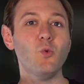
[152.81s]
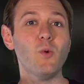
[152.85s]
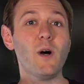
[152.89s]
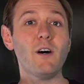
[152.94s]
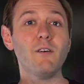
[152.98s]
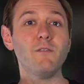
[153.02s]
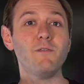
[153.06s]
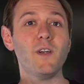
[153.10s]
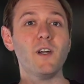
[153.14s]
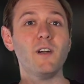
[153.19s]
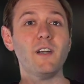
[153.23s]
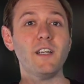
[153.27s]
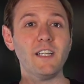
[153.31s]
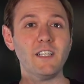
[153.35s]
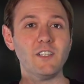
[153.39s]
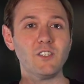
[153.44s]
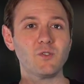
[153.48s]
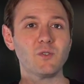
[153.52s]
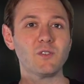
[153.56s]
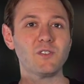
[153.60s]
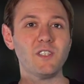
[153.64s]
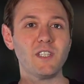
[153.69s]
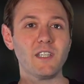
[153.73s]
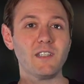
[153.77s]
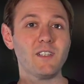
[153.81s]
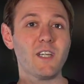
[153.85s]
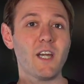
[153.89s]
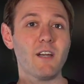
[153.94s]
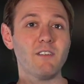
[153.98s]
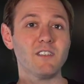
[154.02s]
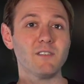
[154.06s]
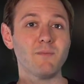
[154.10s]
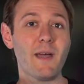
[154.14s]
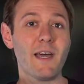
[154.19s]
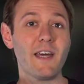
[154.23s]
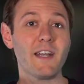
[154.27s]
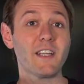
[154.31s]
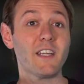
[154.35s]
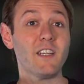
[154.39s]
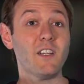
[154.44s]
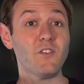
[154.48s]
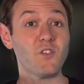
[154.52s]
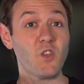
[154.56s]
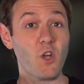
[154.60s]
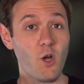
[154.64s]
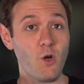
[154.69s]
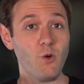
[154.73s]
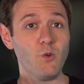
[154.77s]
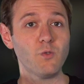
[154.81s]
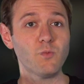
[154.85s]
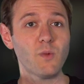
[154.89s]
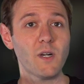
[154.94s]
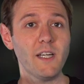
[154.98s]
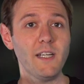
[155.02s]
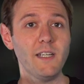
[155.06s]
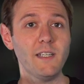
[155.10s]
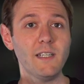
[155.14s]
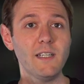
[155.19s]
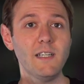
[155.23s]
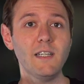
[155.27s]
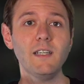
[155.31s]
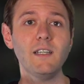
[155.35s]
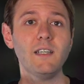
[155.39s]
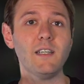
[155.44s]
while very interesting and charismatic in his own right,